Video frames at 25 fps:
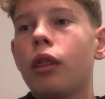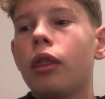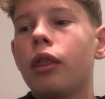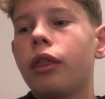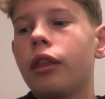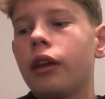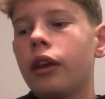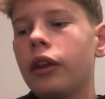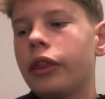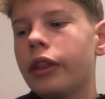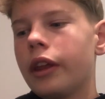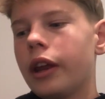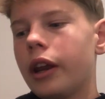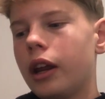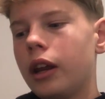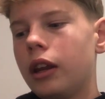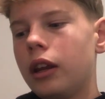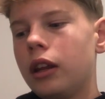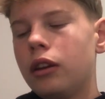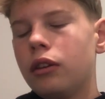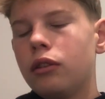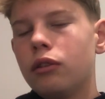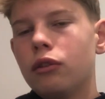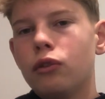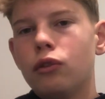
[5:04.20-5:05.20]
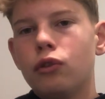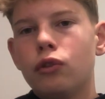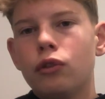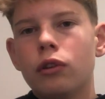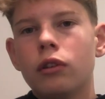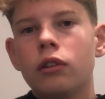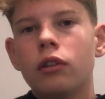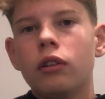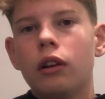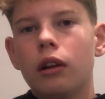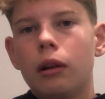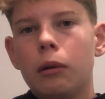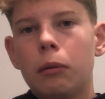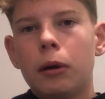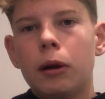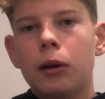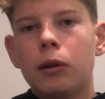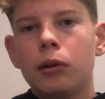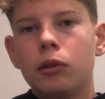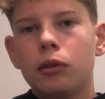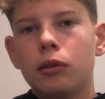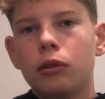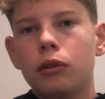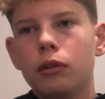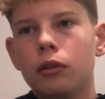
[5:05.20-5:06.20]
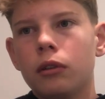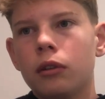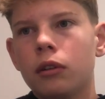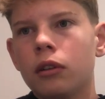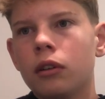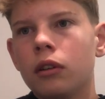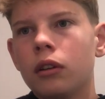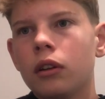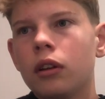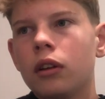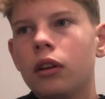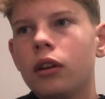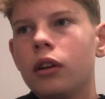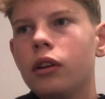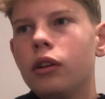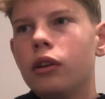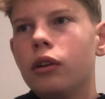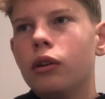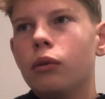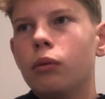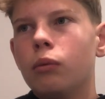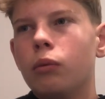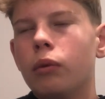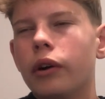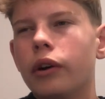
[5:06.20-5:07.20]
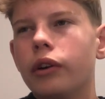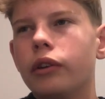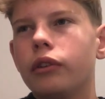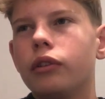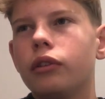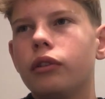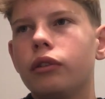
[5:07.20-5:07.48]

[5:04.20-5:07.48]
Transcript: thing that I need to journal about or, watch.